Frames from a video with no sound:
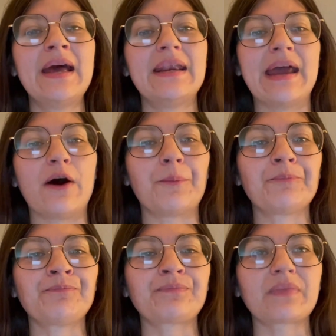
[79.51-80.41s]
Now,
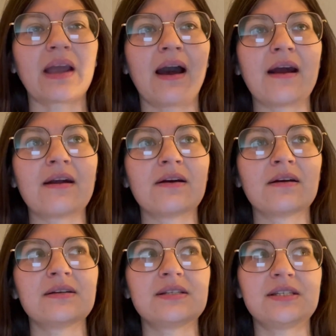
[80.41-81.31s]
I
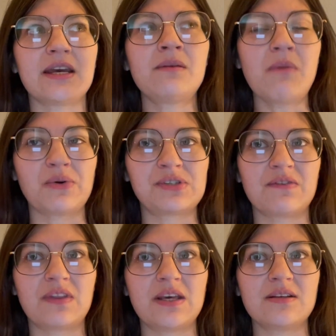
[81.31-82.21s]
did most
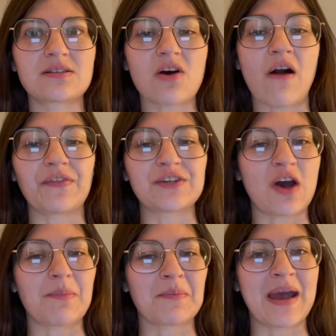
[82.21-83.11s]
of these off the
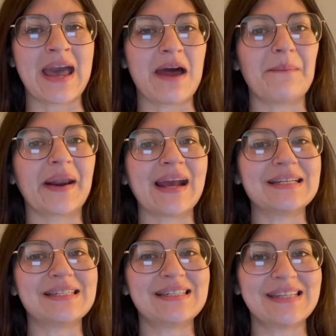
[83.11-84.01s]
top of my head, but I
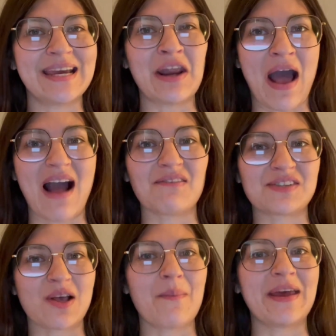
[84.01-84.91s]
did have
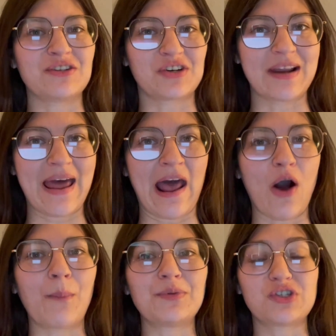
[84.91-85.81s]
some internet
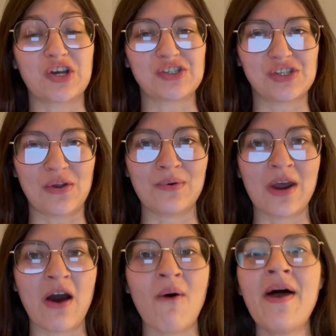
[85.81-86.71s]
help, just so you
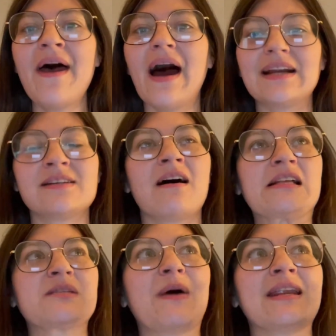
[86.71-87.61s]
know. I did
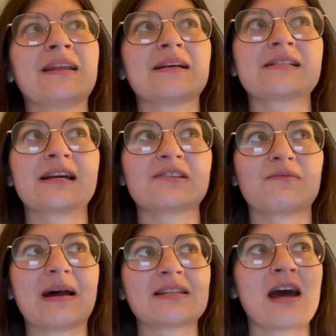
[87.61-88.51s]
not spend an extensive
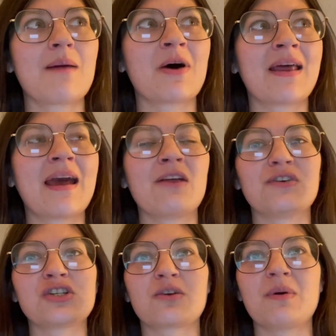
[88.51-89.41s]
amount of time on it, and if
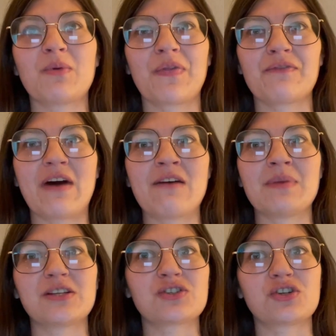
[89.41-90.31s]
it took me more than 5
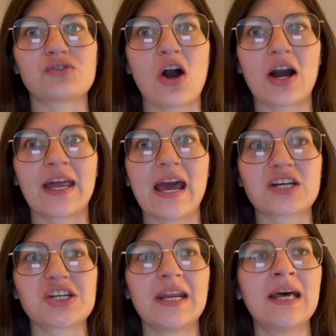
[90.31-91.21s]
minutes to draw a
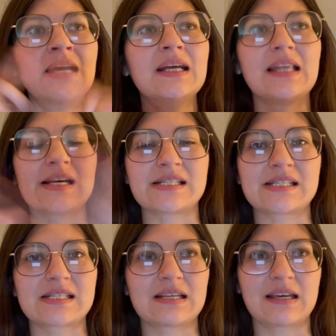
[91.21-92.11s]
connection, then I
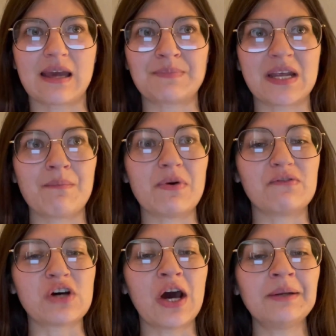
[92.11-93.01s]
skipped it and
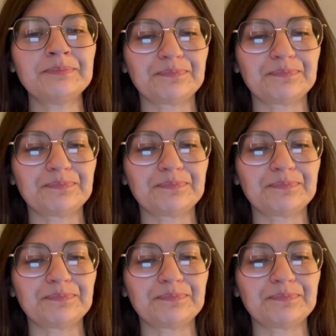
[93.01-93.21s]
moved on.